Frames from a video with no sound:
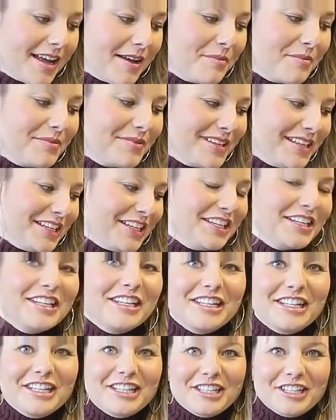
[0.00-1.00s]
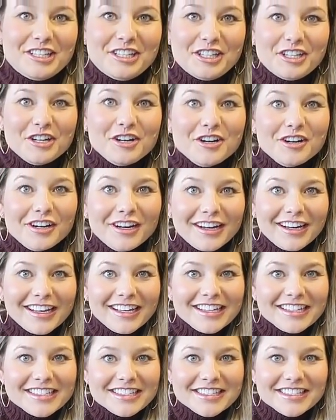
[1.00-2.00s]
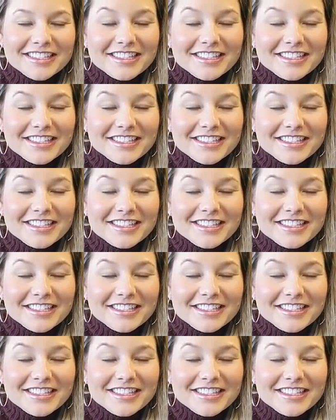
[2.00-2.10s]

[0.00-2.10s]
I'm curious